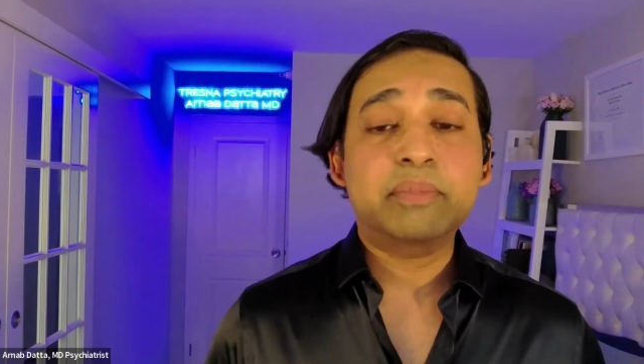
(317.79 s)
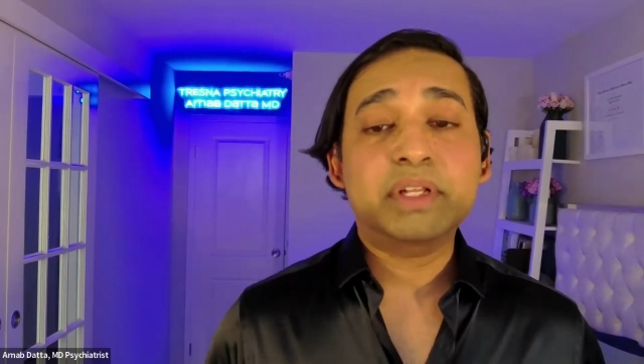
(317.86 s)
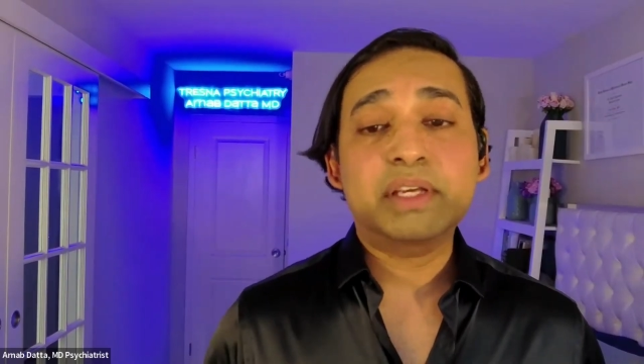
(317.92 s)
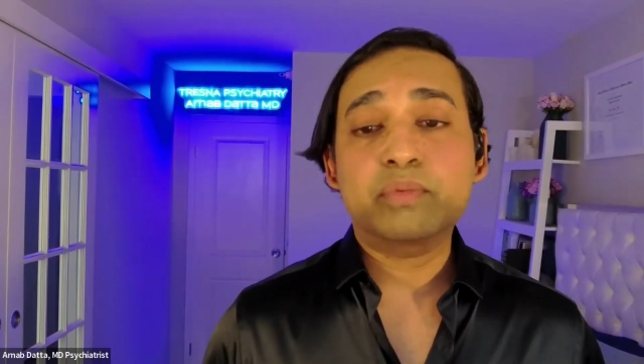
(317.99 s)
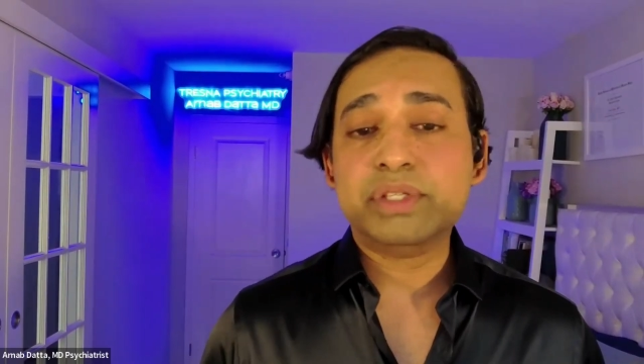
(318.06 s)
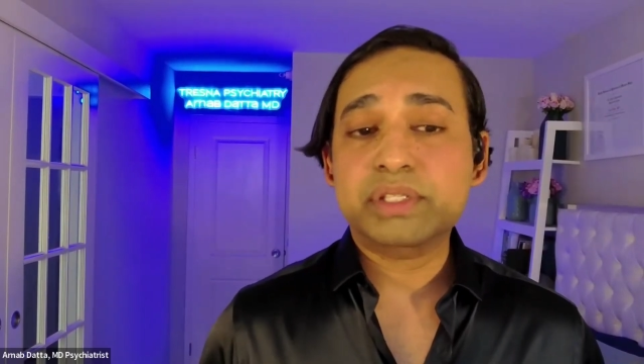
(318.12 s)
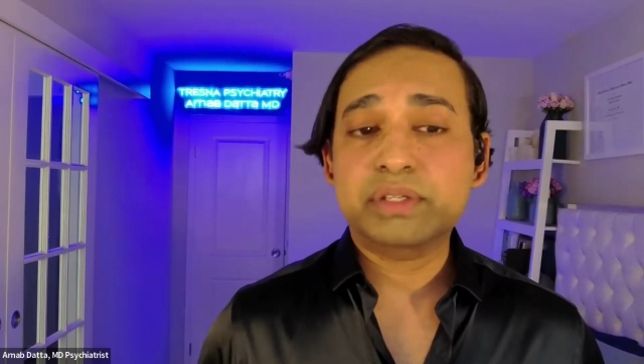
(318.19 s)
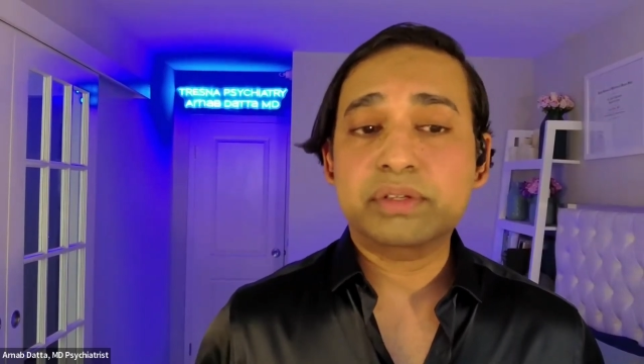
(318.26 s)

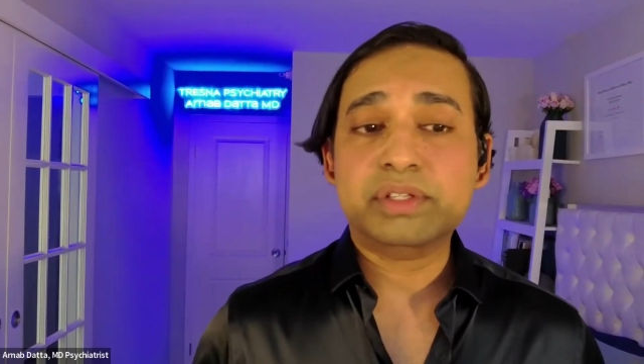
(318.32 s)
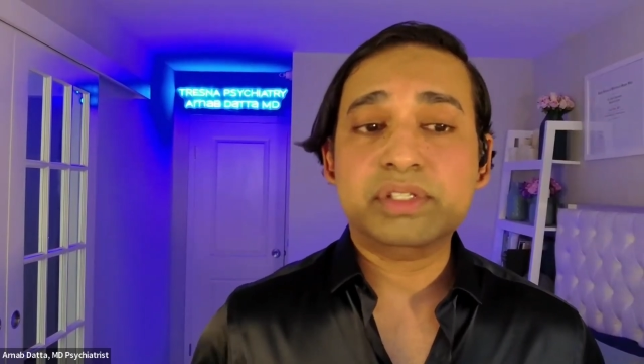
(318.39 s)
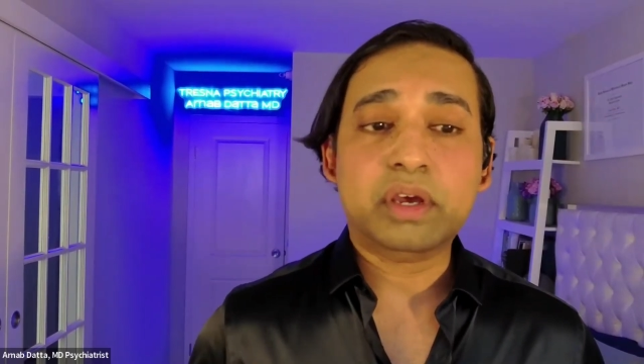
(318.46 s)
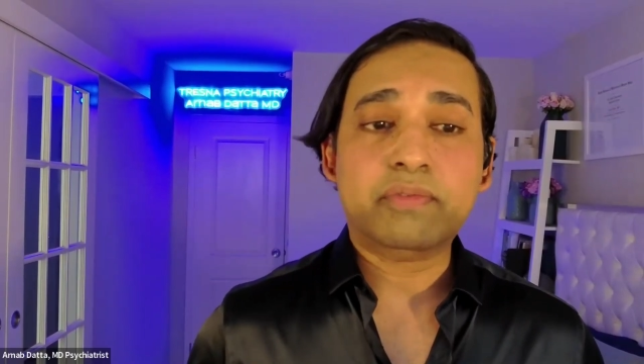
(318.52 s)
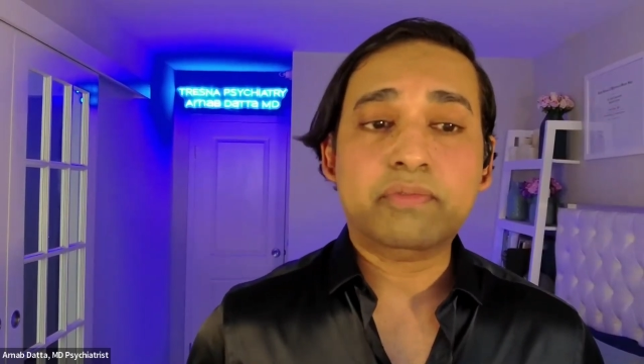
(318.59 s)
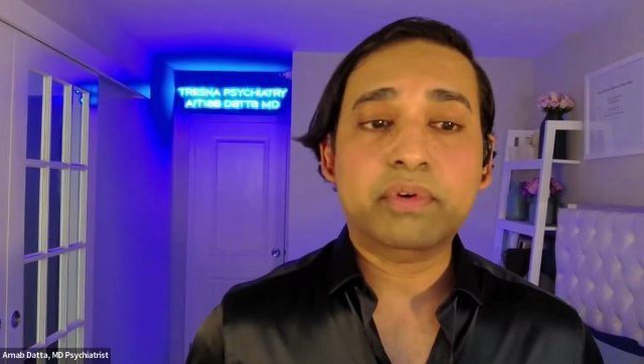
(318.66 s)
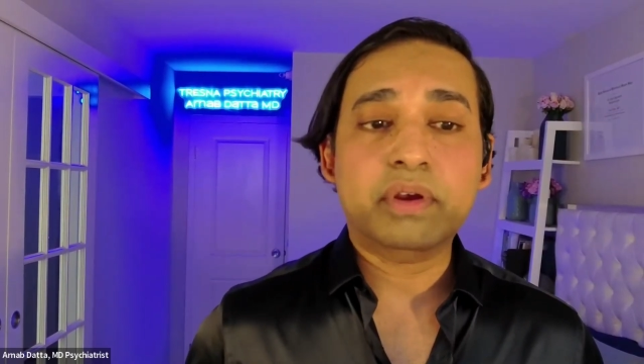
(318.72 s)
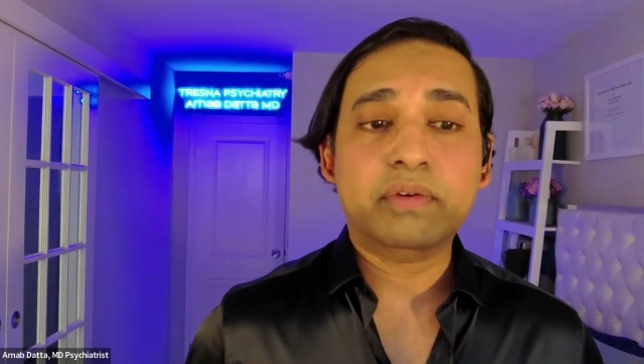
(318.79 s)
Emily was
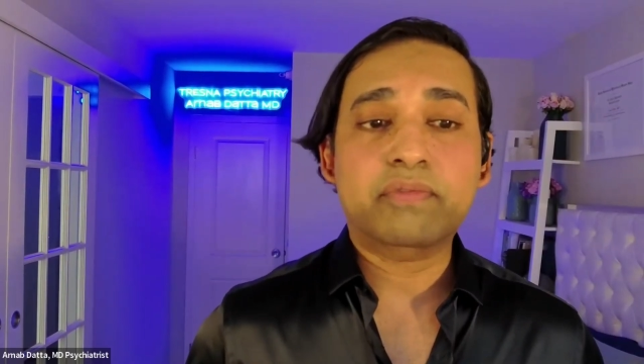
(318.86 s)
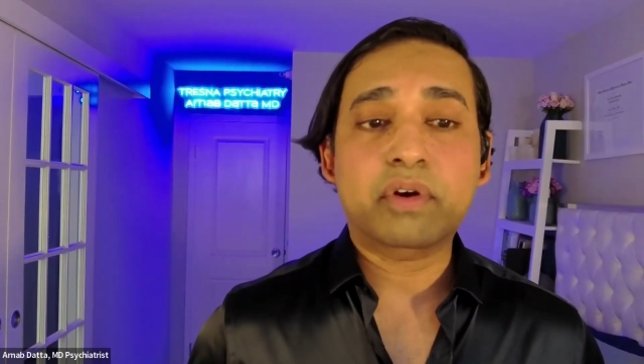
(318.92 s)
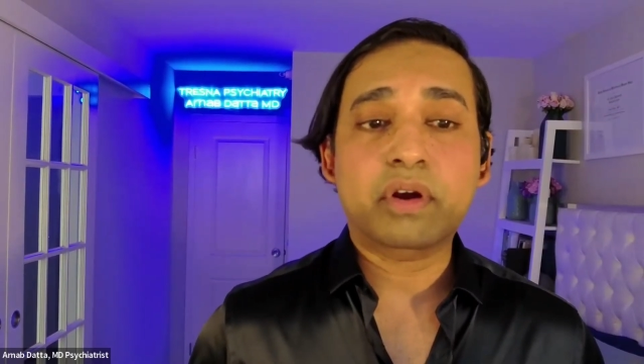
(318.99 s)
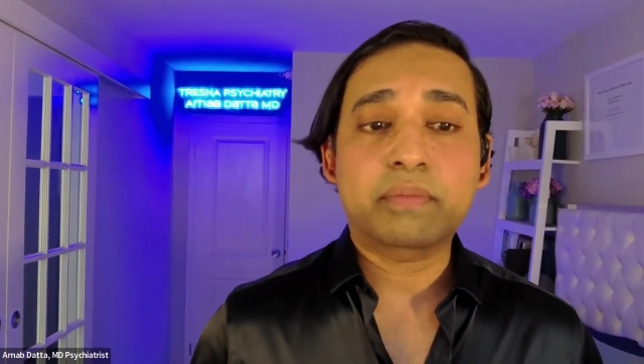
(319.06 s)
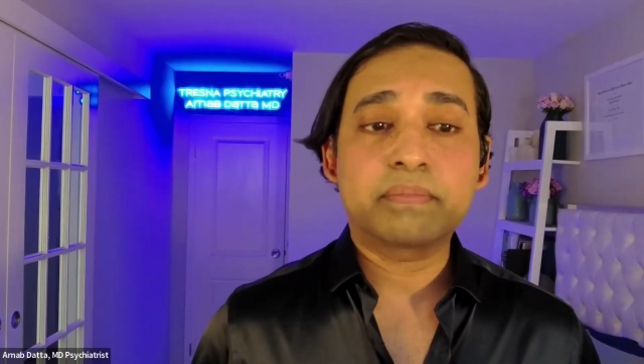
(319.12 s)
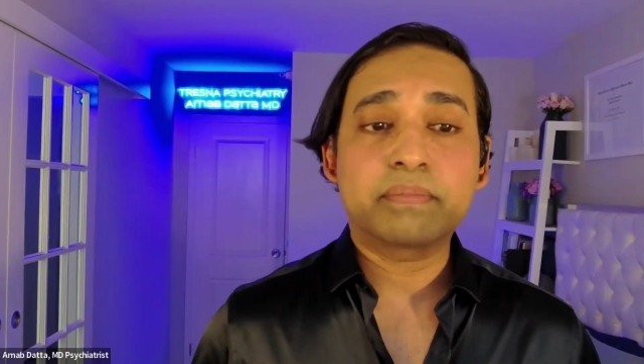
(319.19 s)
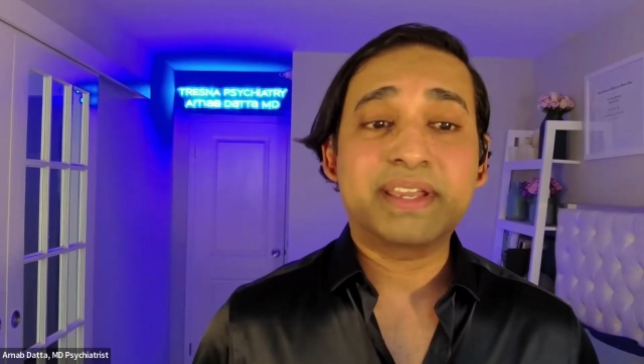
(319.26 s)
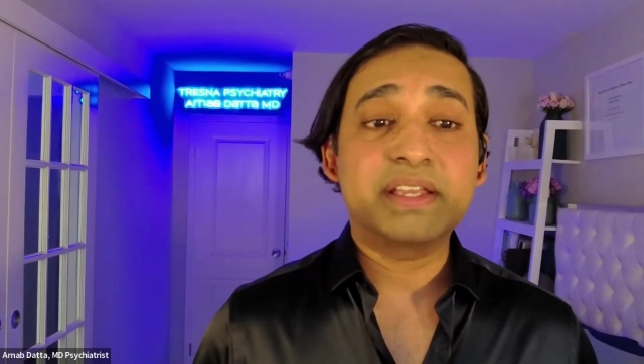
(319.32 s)
still suffering
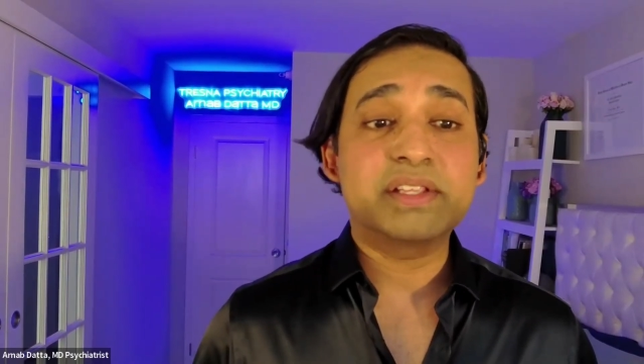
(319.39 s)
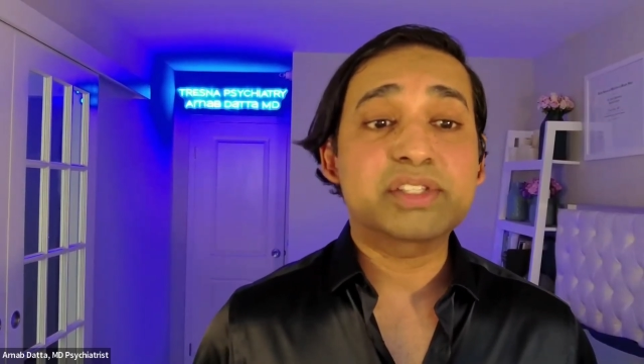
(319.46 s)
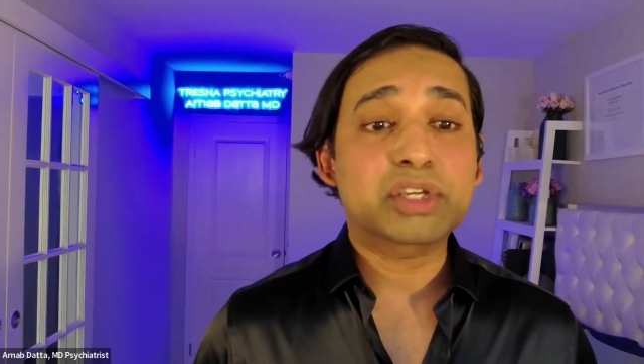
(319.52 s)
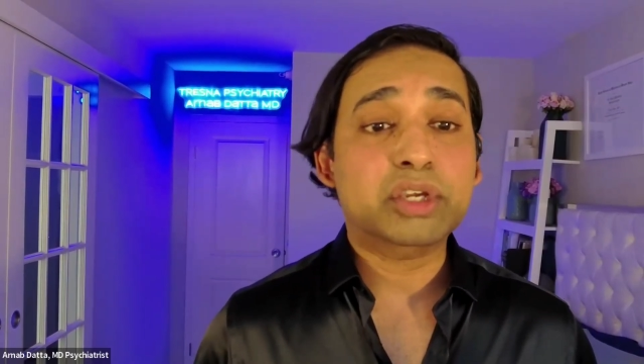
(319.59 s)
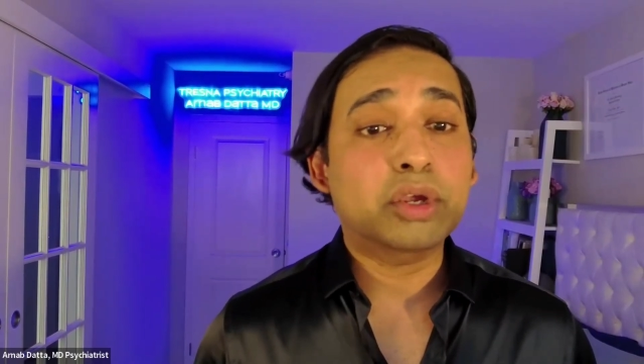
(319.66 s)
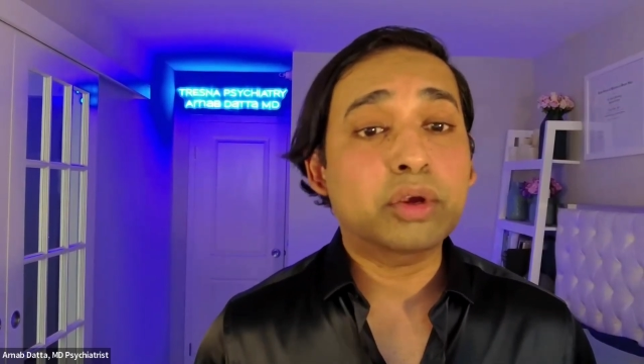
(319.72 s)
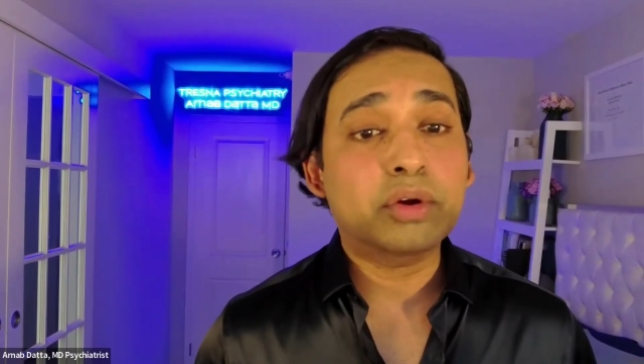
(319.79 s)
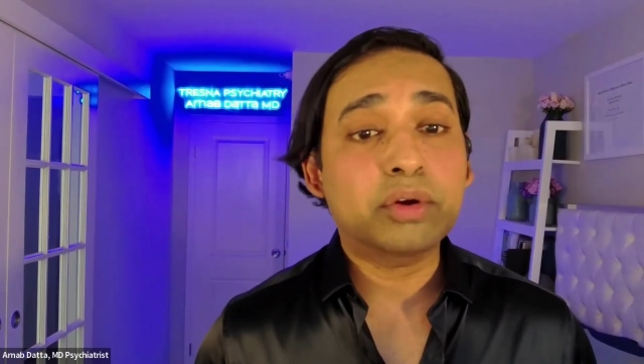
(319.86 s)
from
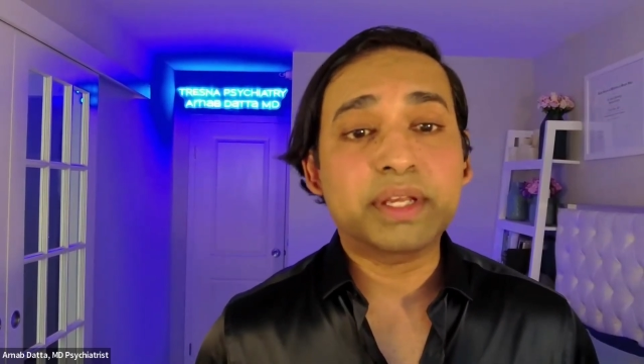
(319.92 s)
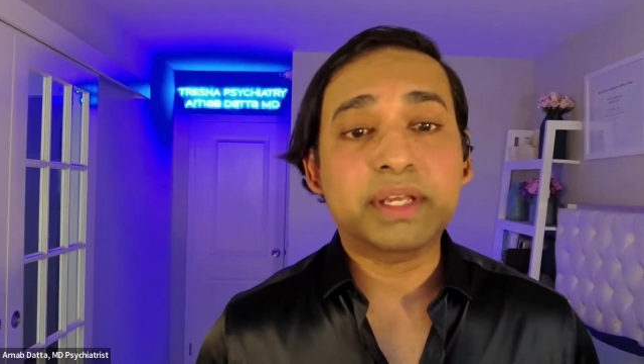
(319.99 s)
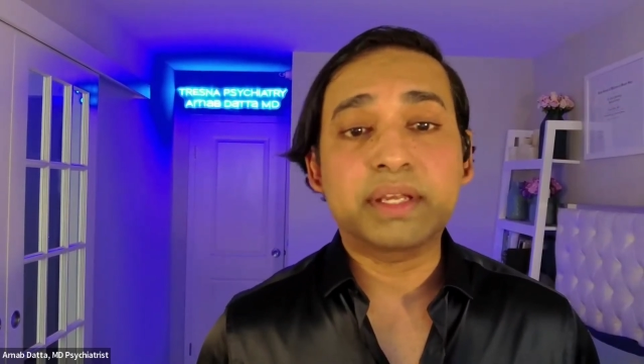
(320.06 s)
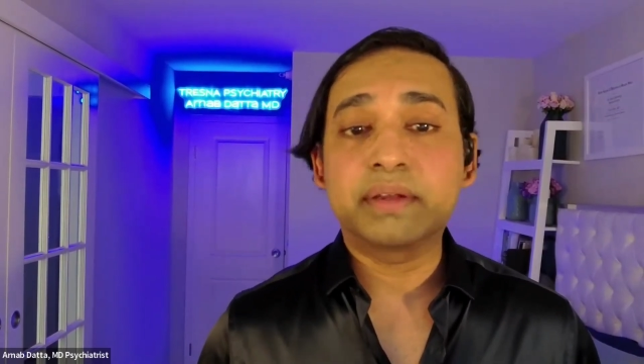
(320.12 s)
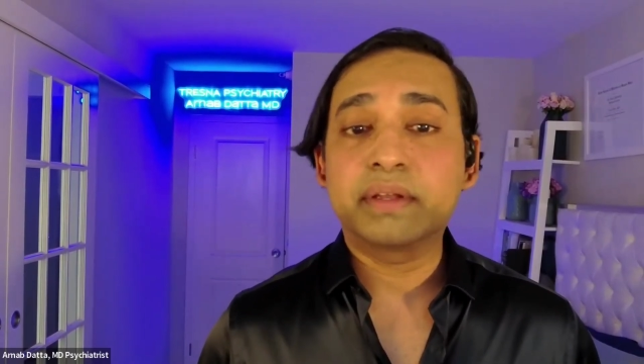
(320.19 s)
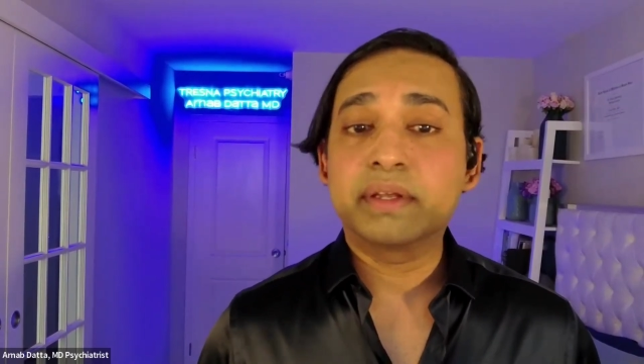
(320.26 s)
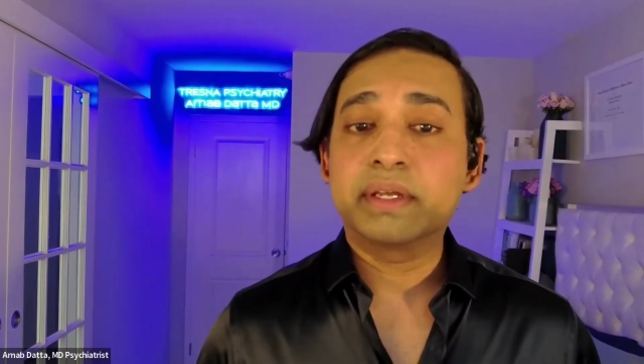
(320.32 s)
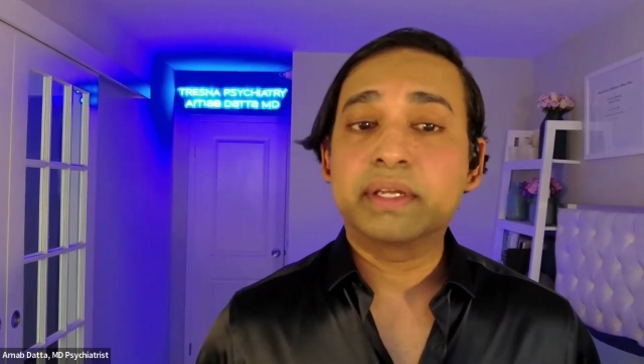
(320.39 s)

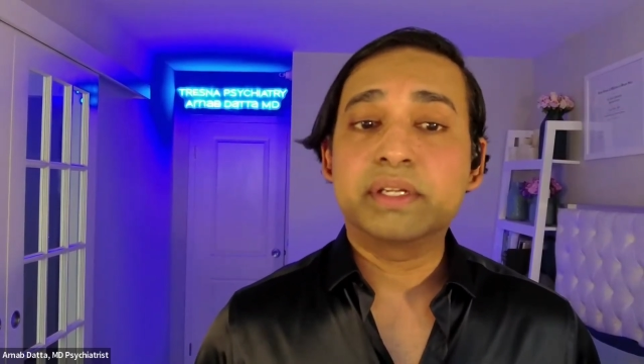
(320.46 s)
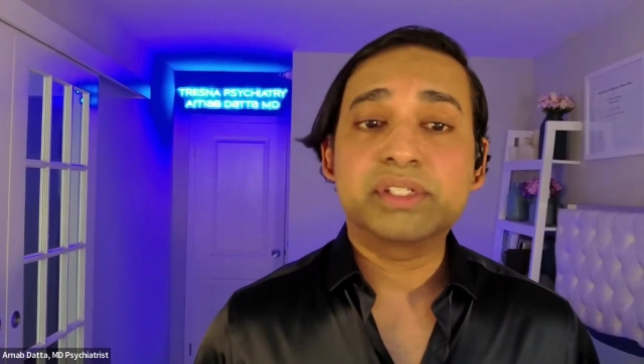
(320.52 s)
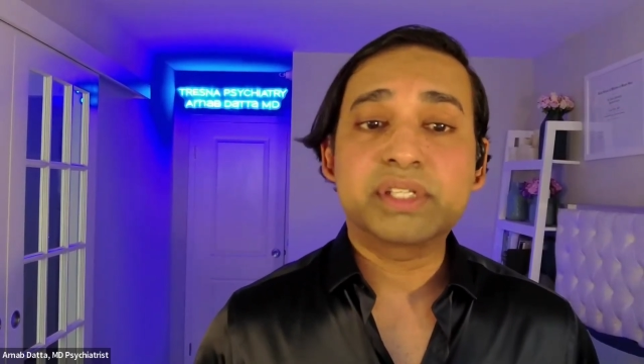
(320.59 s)
insecurity,